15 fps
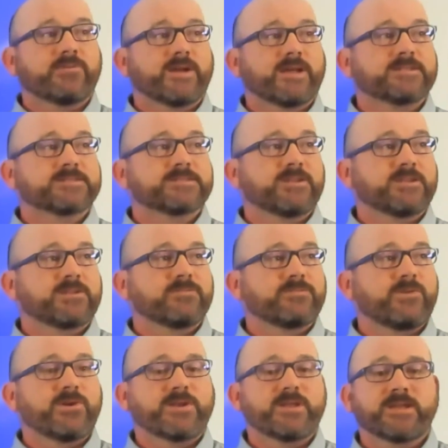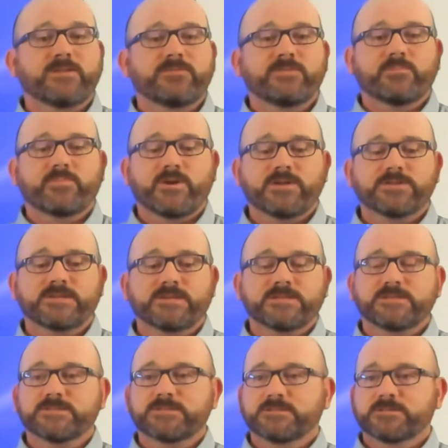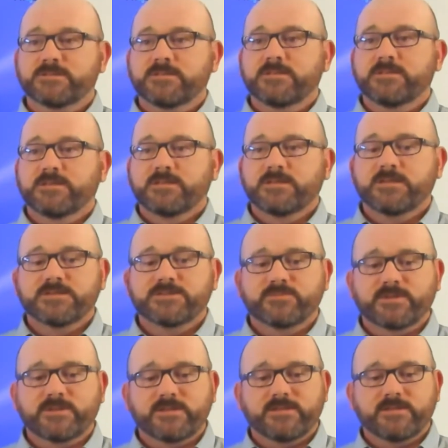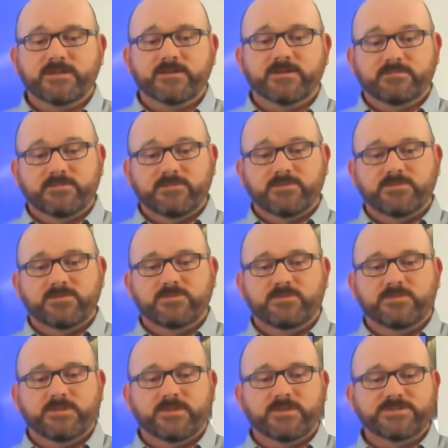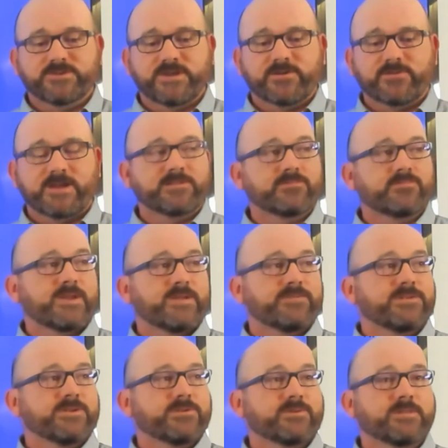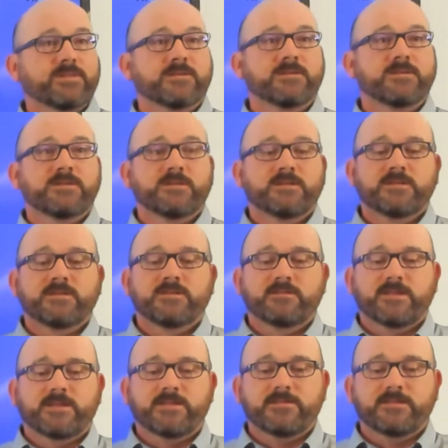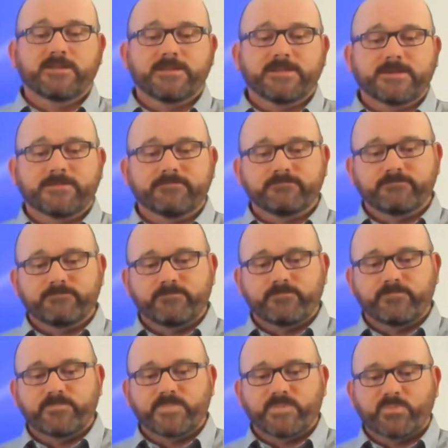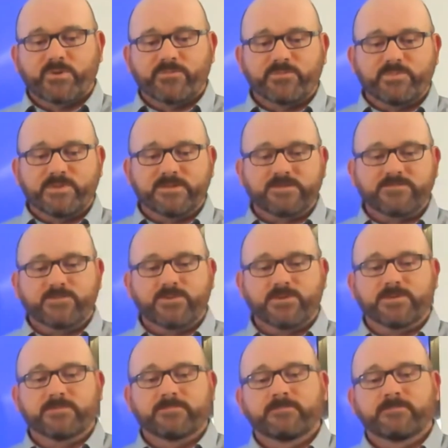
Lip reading: add, so you can find out if your project is really going to generate the revenue and the profitability for you.